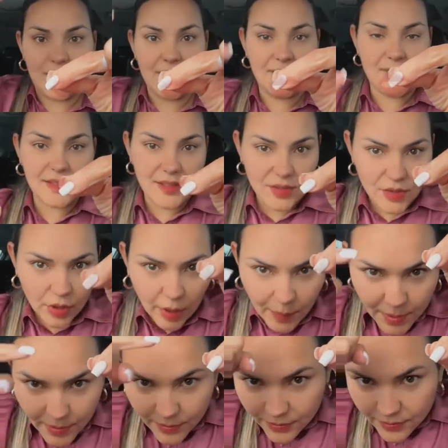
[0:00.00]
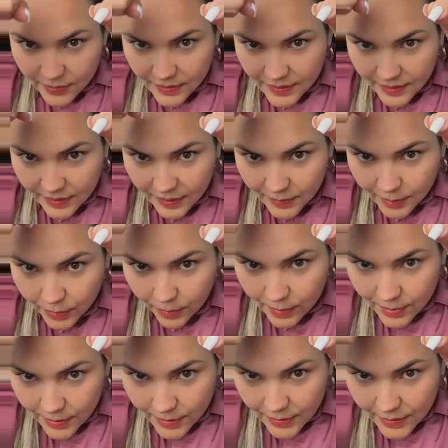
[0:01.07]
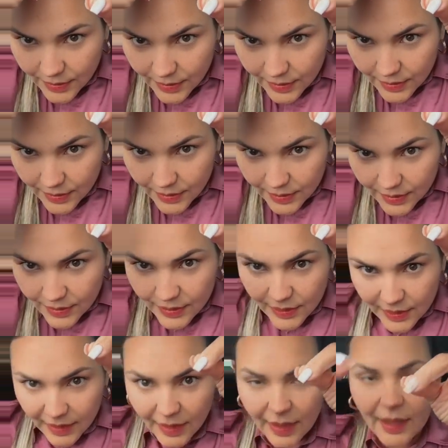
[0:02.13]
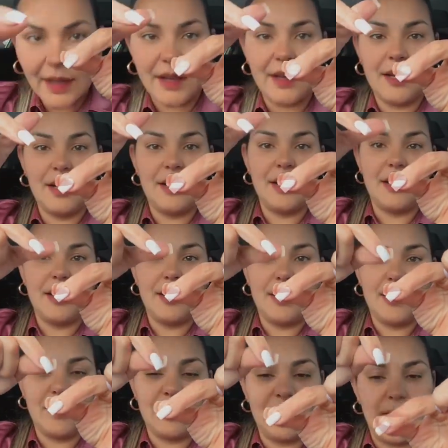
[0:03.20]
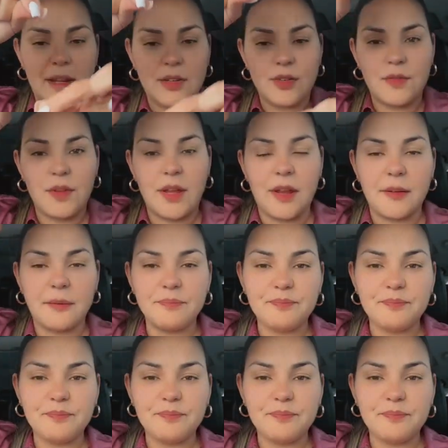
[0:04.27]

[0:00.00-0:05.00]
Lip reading: This is the top. See the bulb? And the end of the hair.